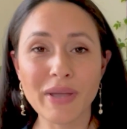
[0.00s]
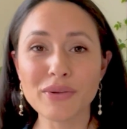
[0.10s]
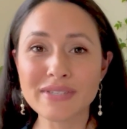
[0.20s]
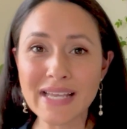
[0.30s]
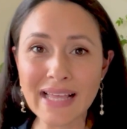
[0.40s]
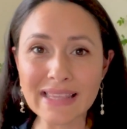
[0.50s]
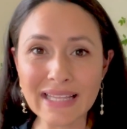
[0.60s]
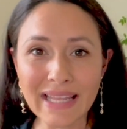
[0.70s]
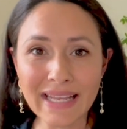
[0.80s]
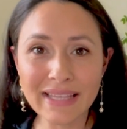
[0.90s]
by using the
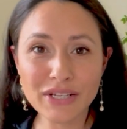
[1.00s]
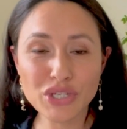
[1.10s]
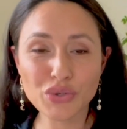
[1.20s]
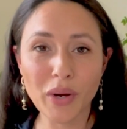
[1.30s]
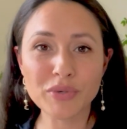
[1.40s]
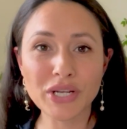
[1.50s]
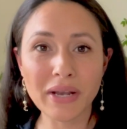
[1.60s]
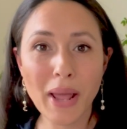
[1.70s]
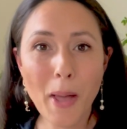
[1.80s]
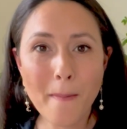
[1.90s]
link in the
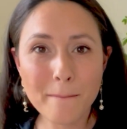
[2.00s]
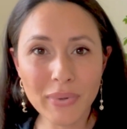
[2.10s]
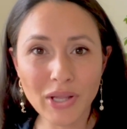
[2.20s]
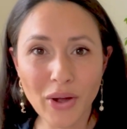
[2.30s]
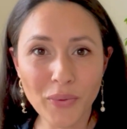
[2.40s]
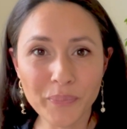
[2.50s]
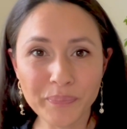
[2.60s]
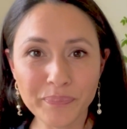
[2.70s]
description below.